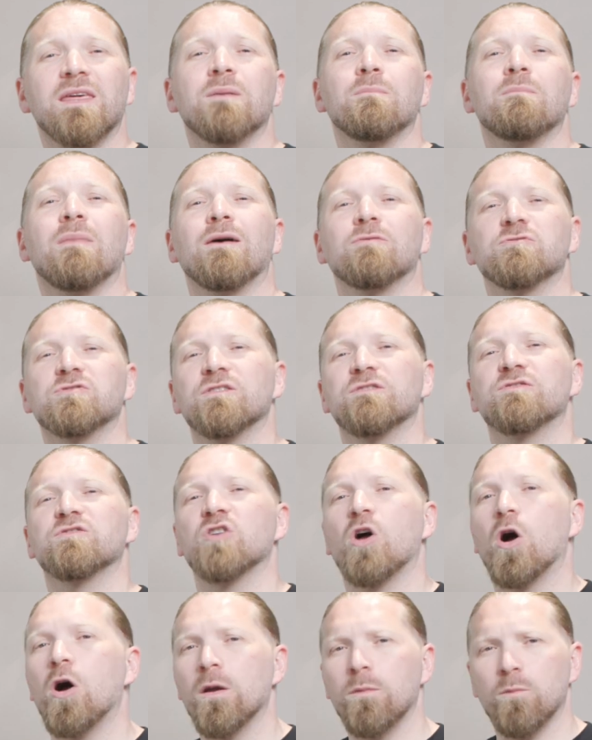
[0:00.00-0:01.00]
the amount of
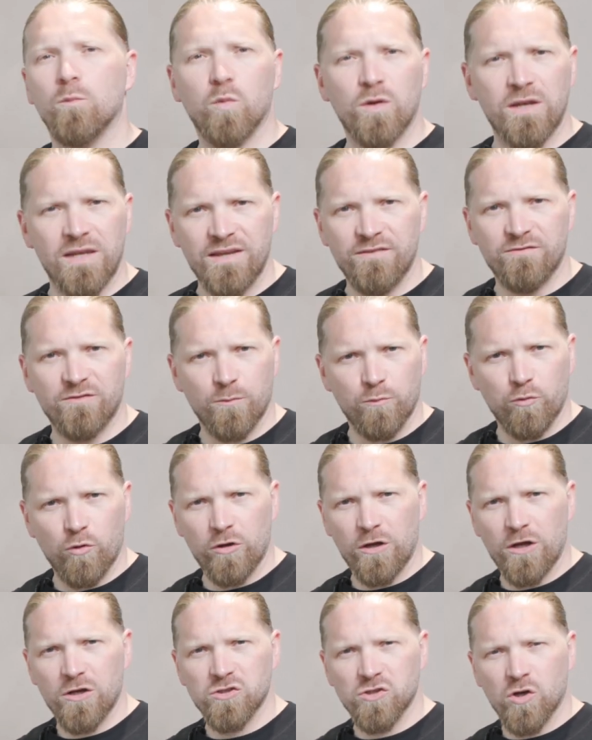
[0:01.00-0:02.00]
time we leave the
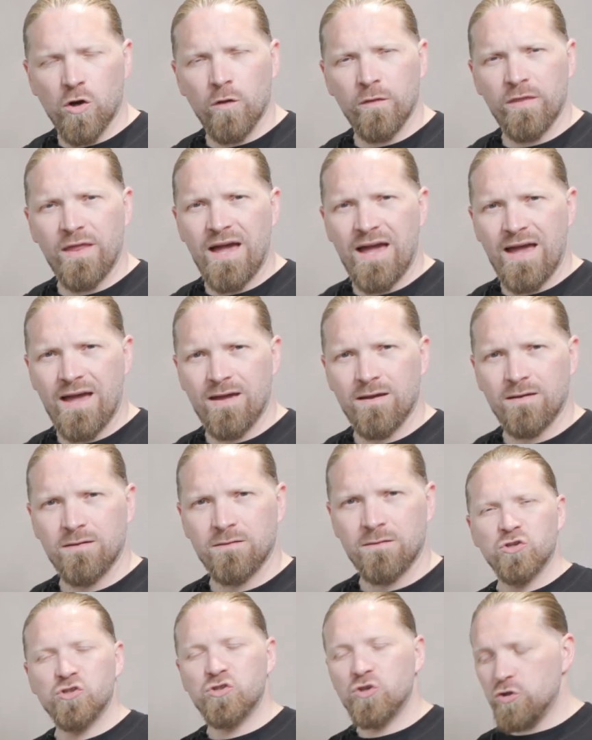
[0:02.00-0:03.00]
product on the hair.
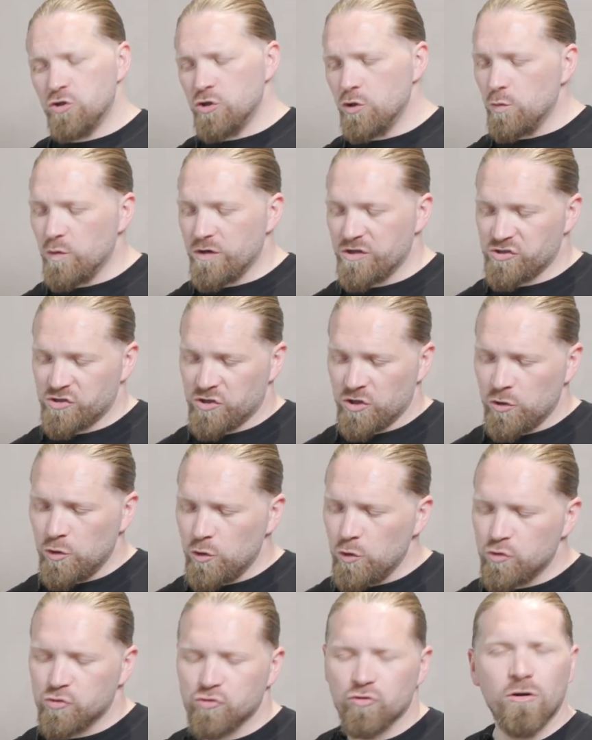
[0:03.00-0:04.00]
Should you wish to
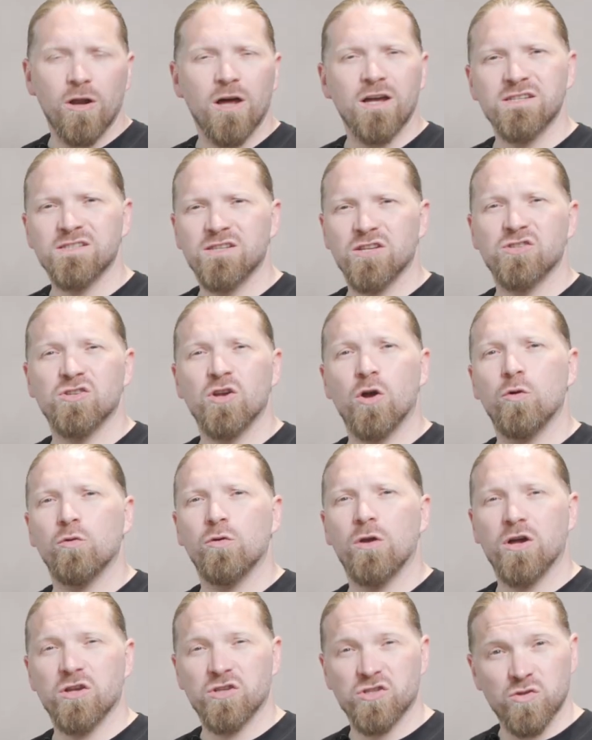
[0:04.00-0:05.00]
neutralize the
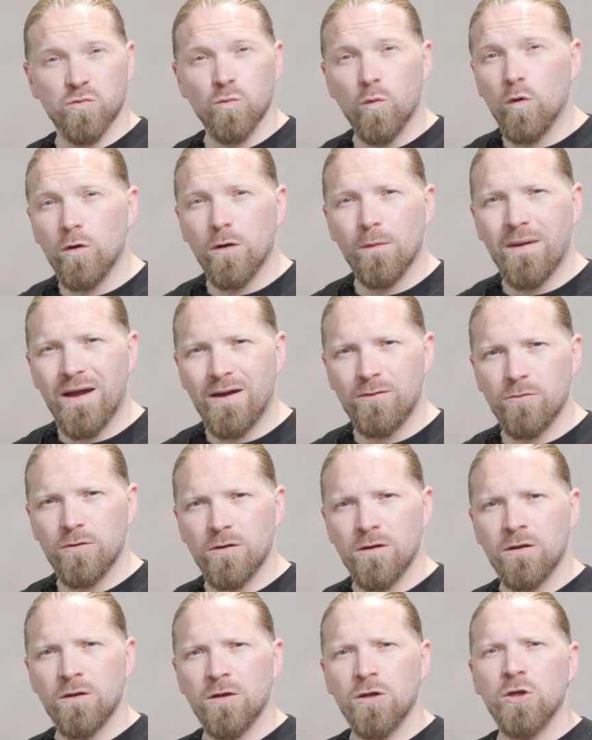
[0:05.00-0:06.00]
tone a small amount,
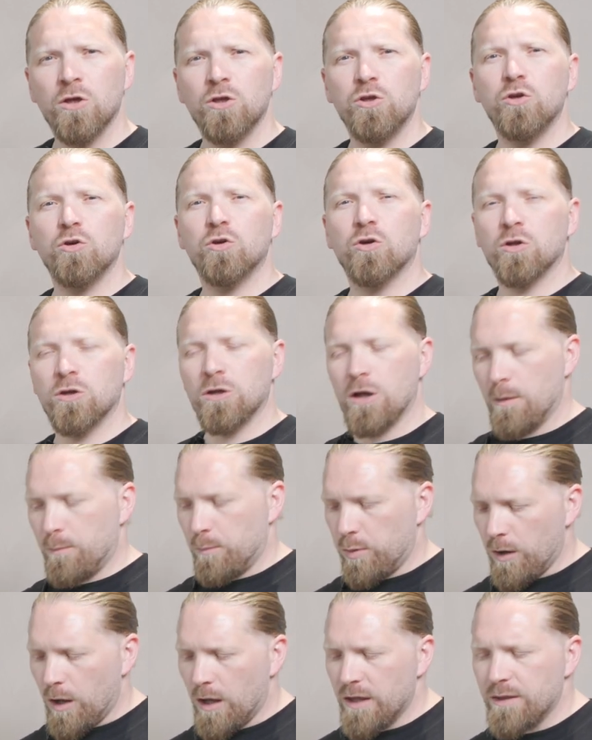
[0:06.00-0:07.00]
you can
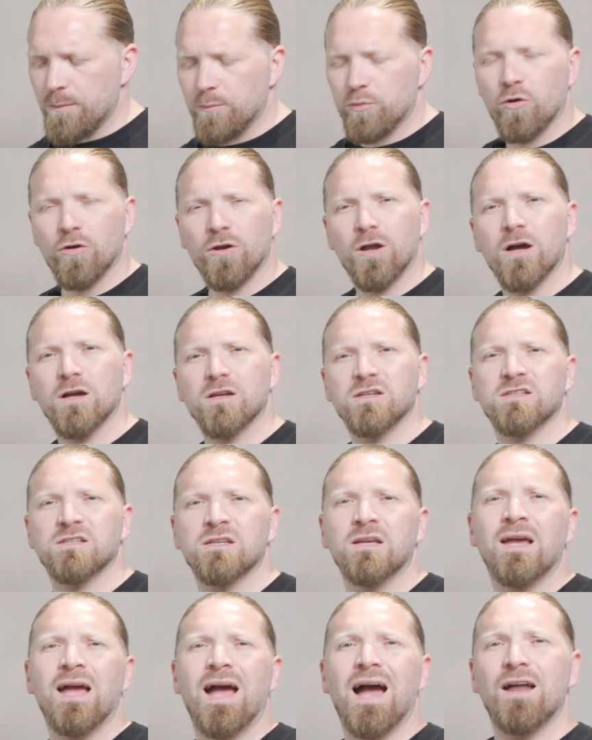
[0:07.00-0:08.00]
apply the products
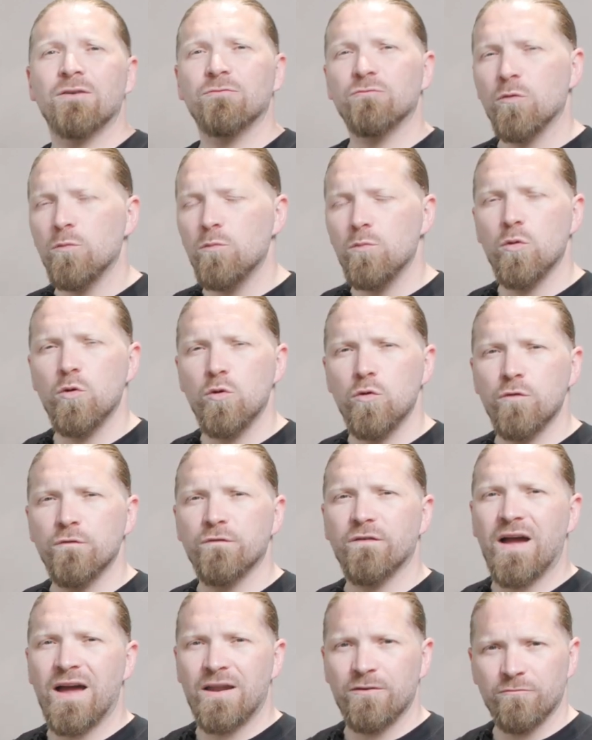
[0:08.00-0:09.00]
and remove
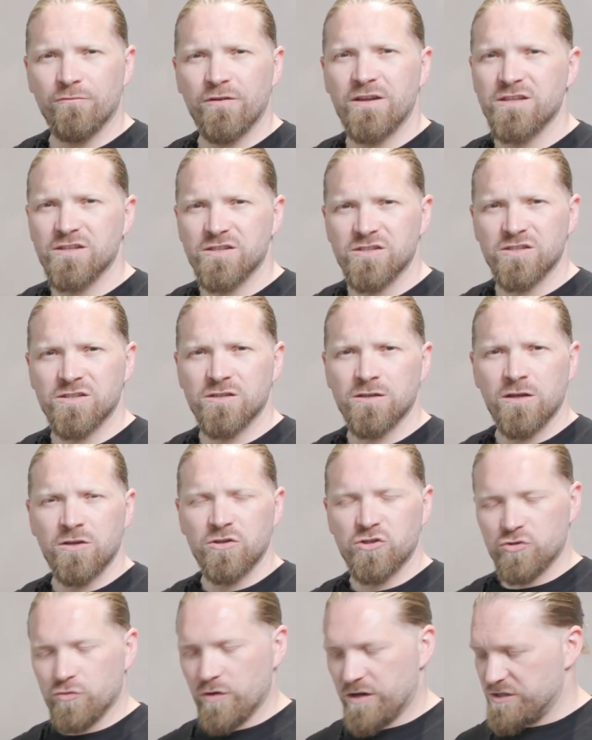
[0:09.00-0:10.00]
and rinse
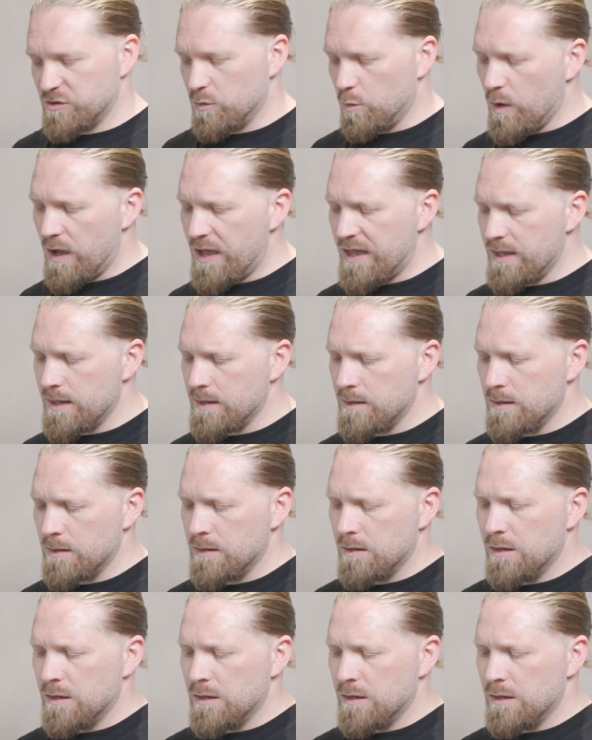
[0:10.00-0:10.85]
straight away.